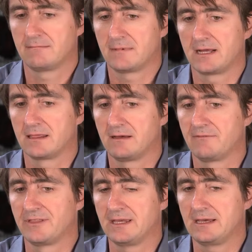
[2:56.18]
I
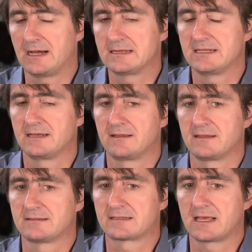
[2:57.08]
love the idea,
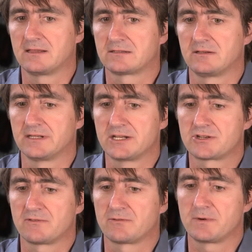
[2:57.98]
the skeletal
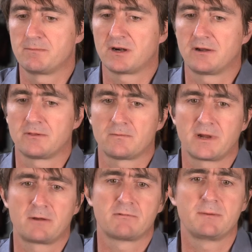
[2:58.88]
nature of the rebar, and the
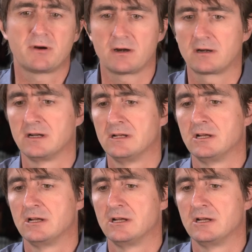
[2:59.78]
way rebar